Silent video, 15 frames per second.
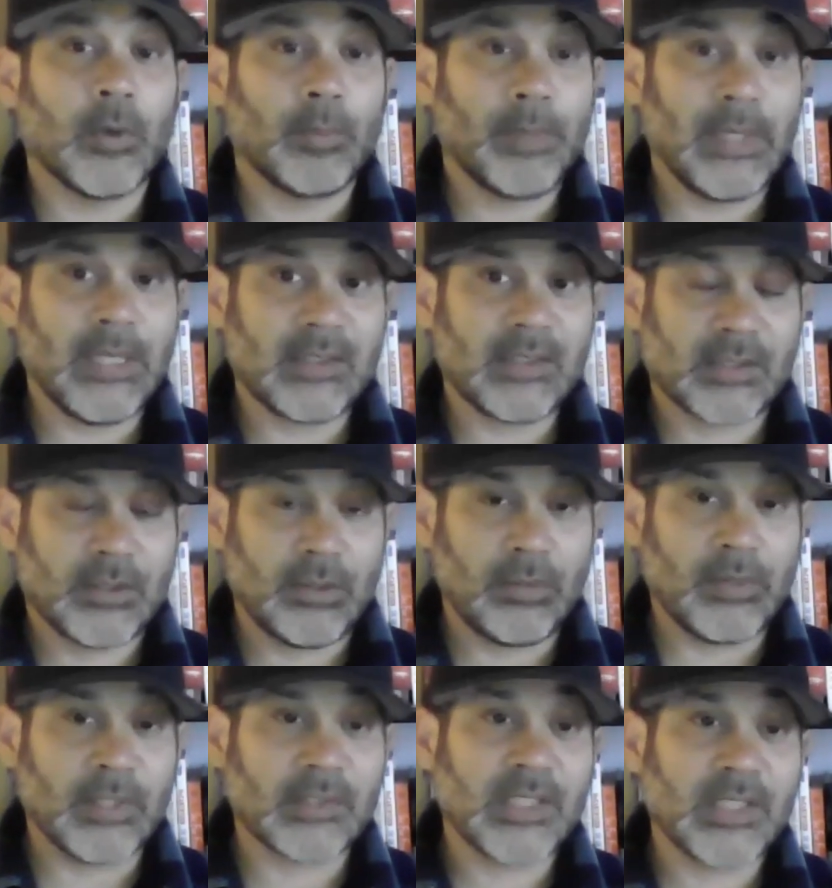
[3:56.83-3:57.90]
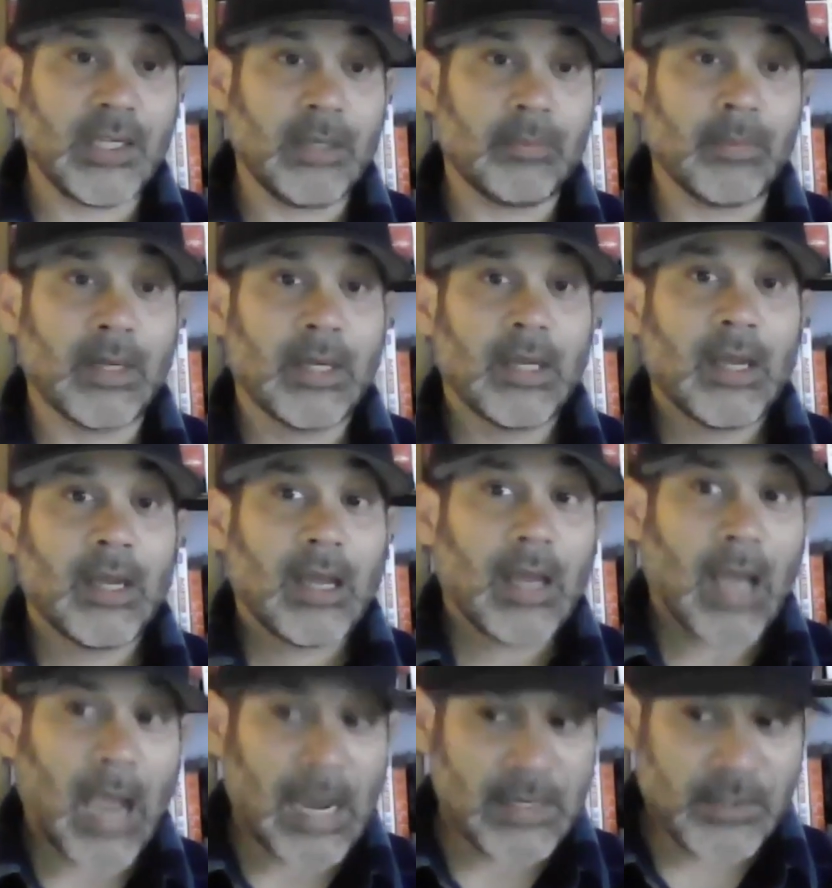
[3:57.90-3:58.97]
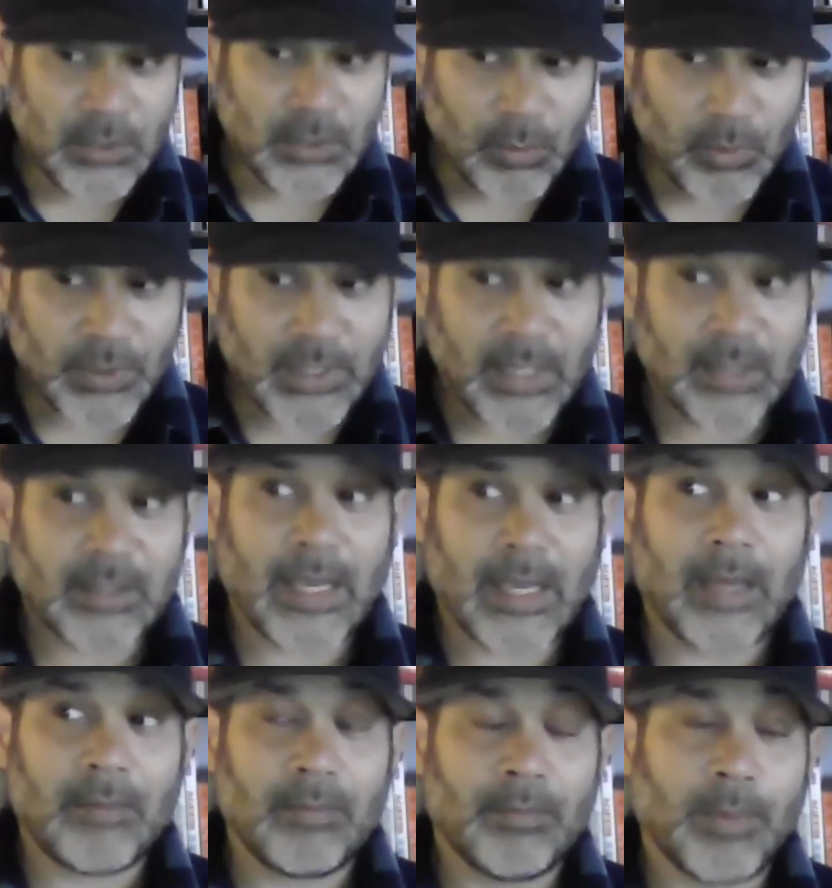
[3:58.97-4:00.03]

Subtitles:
piece to this team. I do think that